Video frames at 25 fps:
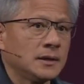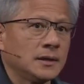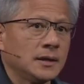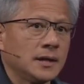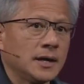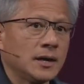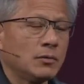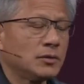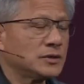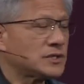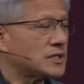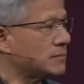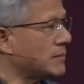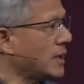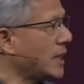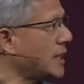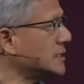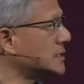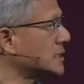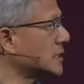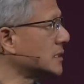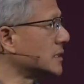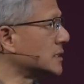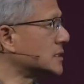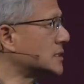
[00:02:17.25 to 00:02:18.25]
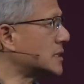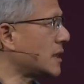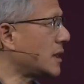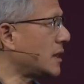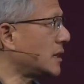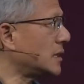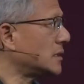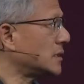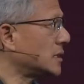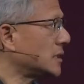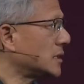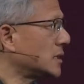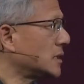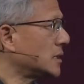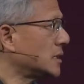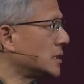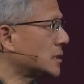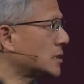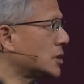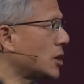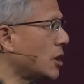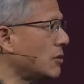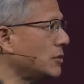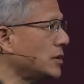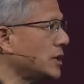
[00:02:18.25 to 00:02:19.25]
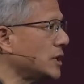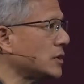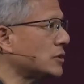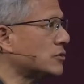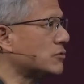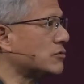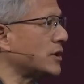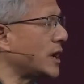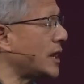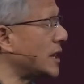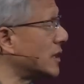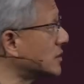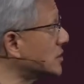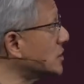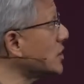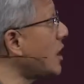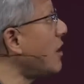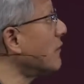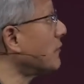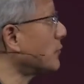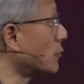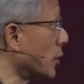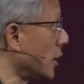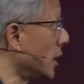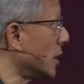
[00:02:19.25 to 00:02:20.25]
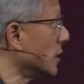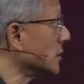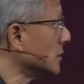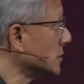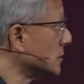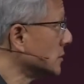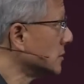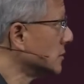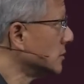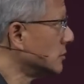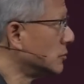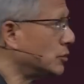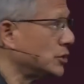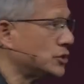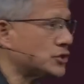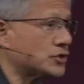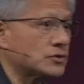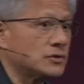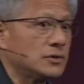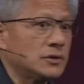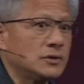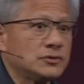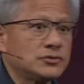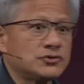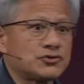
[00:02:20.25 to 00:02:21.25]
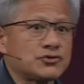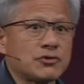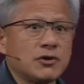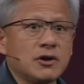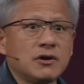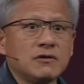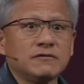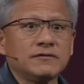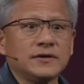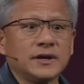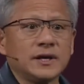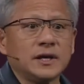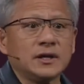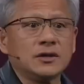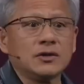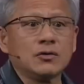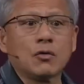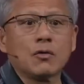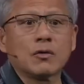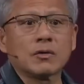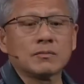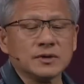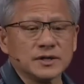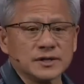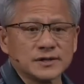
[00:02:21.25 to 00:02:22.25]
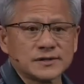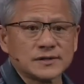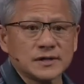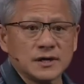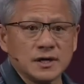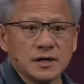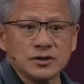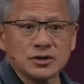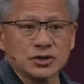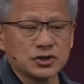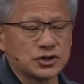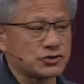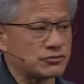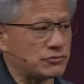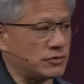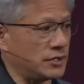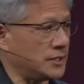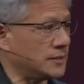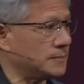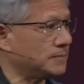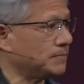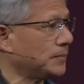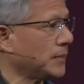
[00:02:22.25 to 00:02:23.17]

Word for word: And what's amazing is that coding created software, which yeah. drove an enormous industry.